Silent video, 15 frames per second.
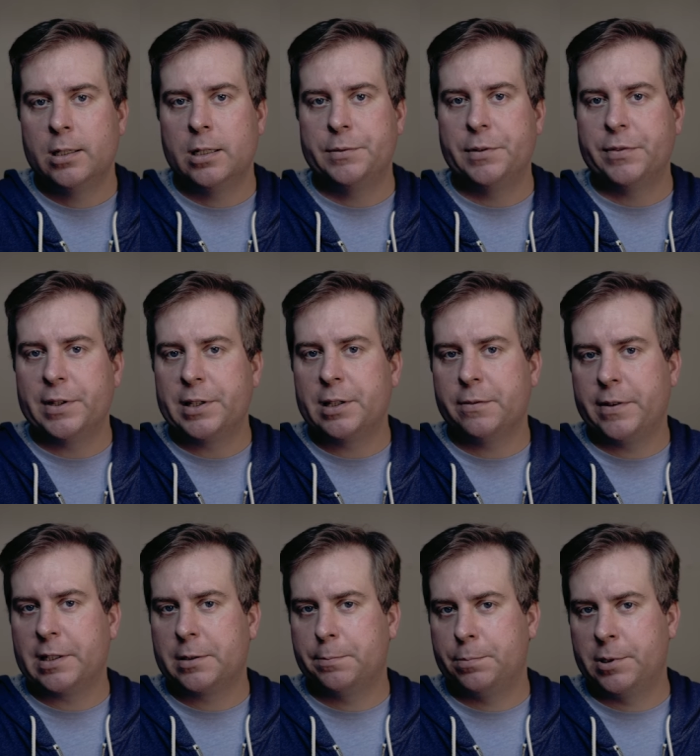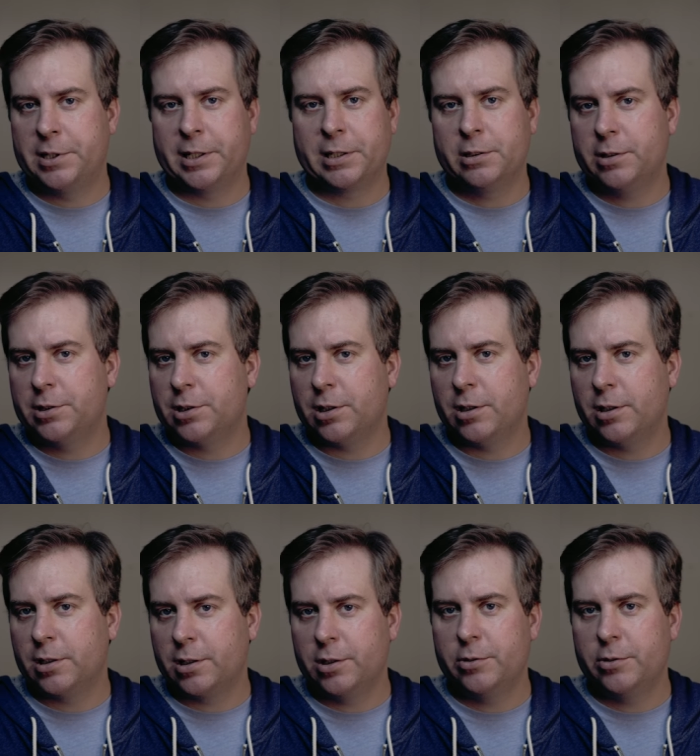If you find the effect particularly jarring,